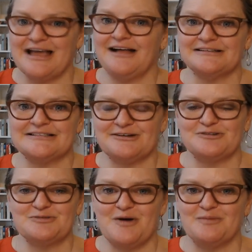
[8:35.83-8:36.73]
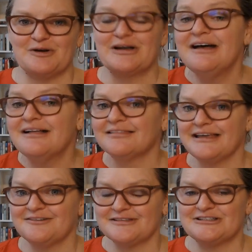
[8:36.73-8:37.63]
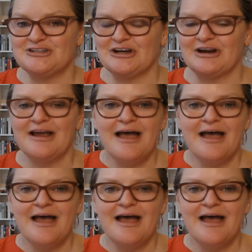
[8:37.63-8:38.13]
Alexander Dumas book later this year.